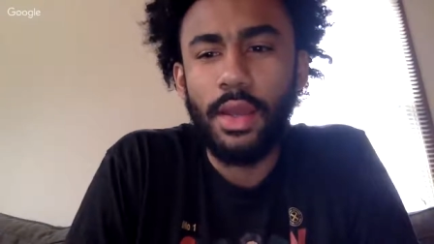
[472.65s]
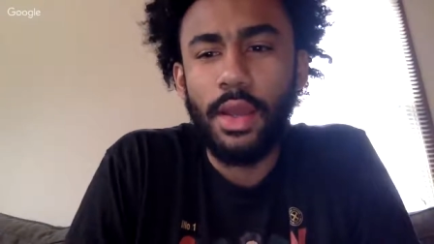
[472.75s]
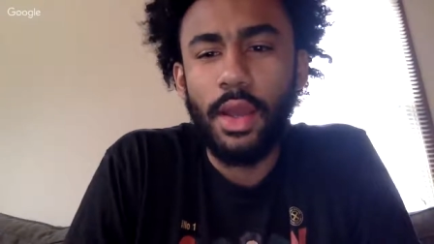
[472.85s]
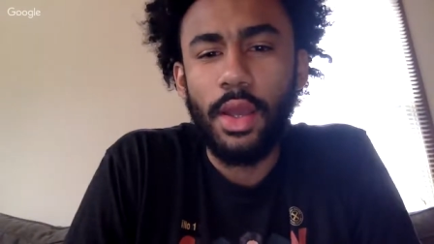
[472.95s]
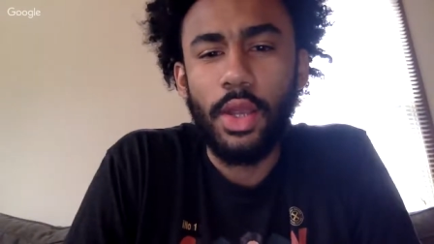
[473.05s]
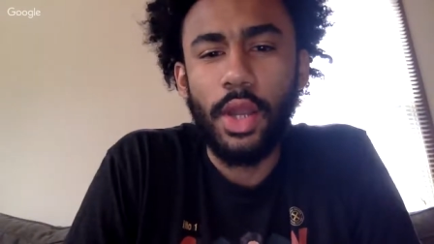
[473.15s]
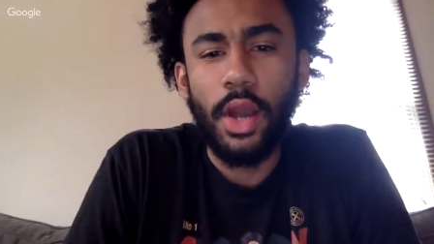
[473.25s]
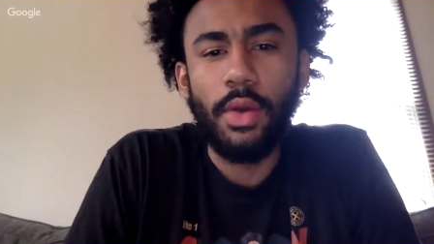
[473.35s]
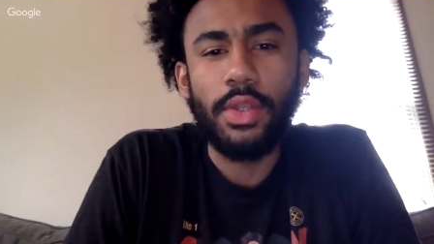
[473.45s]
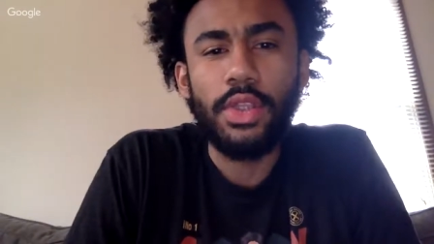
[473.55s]
You know,
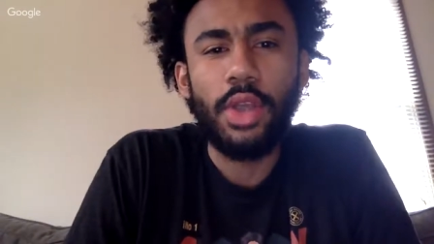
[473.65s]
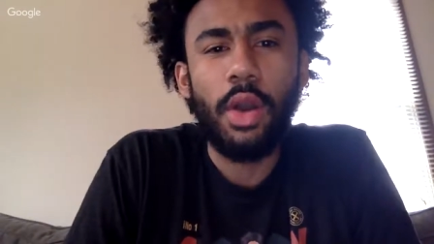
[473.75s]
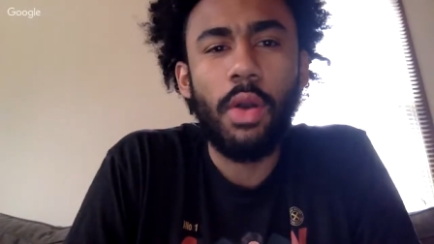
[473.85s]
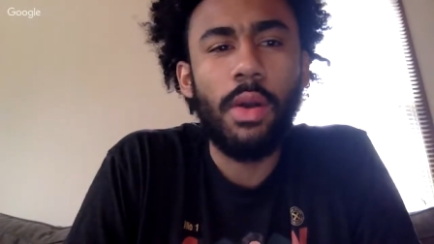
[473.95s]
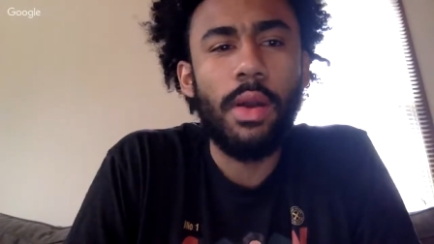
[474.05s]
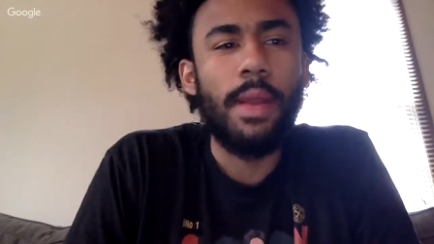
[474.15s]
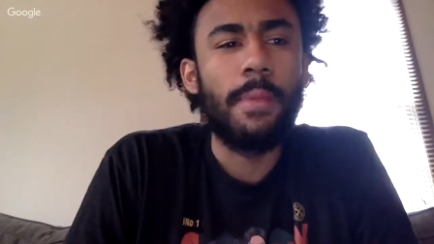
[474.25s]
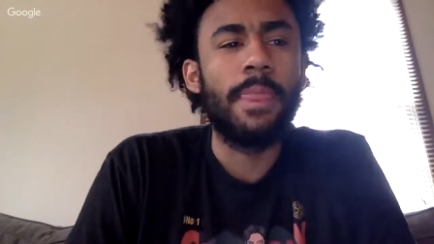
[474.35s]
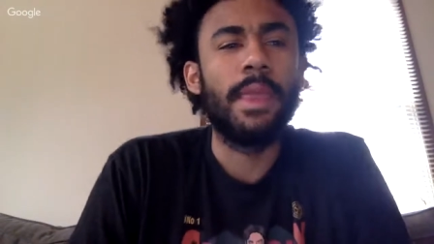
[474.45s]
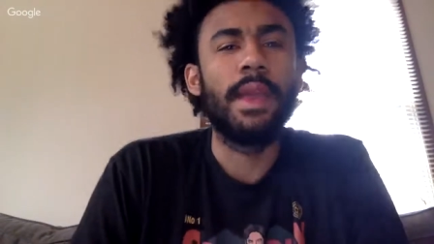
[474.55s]
so
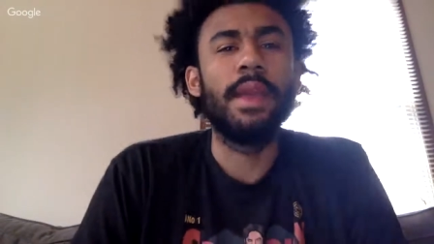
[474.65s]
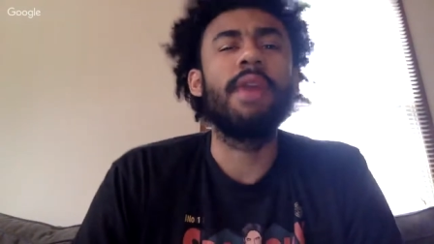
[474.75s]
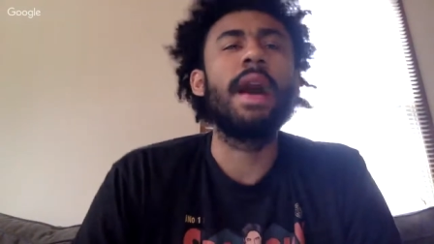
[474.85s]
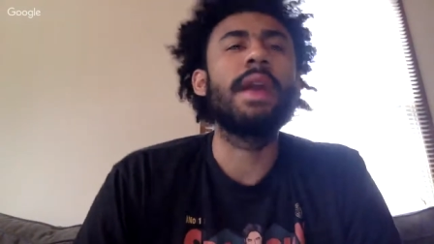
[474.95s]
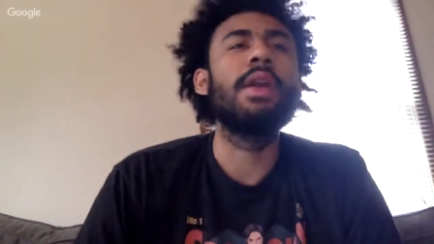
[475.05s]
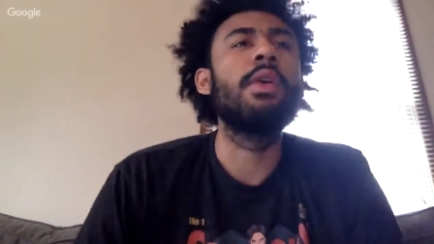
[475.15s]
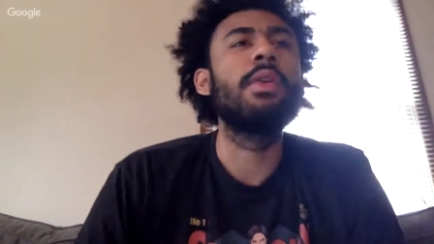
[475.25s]
if I go